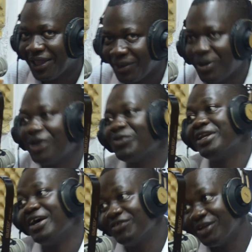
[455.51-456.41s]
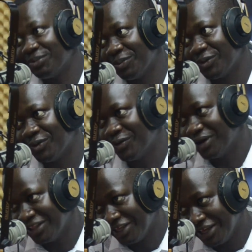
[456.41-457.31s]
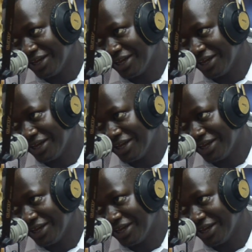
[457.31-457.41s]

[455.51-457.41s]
but we love the people who are there.